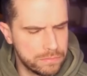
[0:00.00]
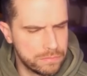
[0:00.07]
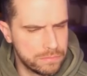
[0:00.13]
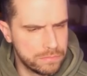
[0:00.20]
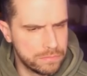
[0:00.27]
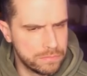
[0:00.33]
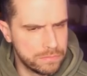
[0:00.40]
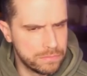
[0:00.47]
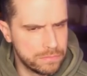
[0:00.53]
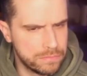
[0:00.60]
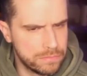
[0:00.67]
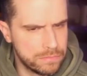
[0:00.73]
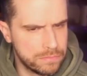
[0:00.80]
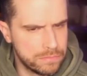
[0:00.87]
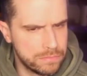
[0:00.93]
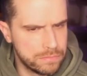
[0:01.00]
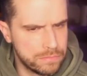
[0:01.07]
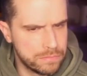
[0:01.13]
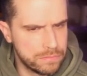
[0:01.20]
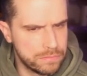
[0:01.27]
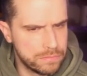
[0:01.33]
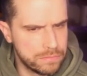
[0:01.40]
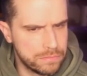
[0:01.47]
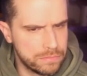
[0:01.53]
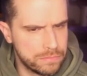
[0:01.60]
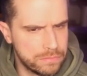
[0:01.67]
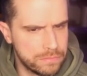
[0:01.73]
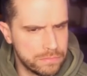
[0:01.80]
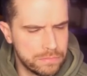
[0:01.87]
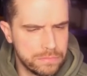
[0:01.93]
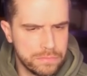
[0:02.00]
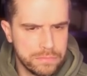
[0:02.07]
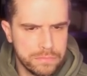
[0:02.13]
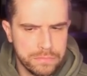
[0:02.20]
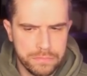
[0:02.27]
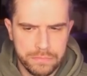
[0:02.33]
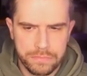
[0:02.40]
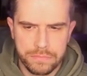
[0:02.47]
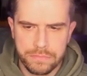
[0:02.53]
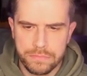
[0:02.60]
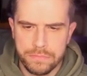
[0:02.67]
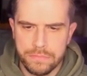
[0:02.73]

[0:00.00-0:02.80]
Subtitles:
[no speech]